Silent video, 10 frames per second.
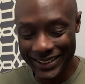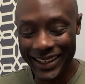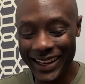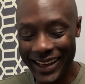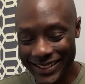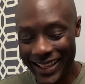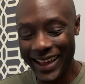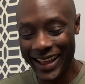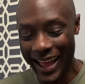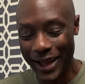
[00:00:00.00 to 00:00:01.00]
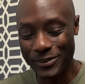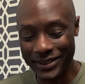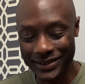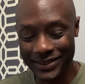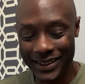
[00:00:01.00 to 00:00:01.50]
let that
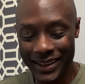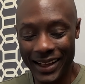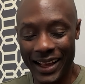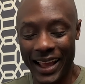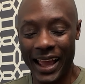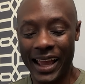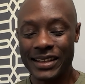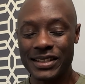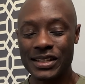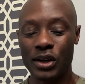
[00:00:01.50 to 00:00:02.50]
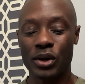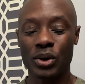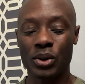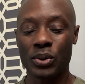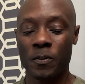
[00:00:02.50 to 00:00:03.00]
happen. And
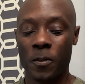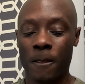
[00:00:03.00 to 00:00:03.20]
so,